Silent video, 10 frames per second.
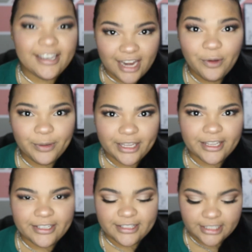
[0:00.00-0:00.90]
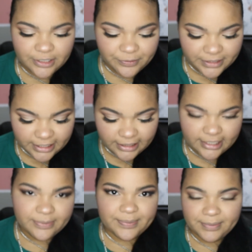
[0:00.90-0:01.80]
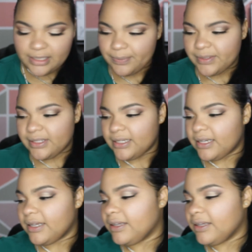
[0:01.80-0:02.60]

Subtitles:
Now we can continue with the lipstick.